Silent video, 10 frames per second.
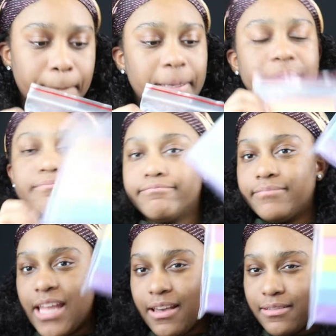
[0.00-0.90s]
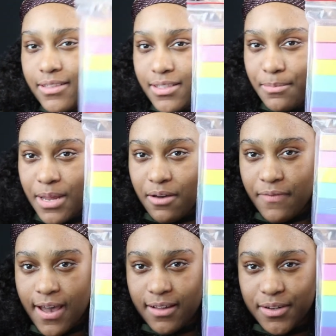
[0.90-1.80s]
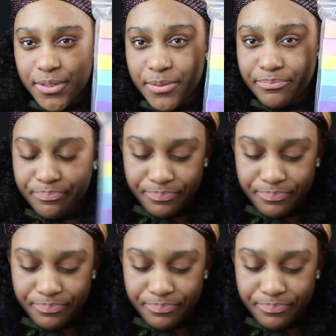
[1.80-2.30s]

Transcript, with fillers: but yeah, some nail Fowlers.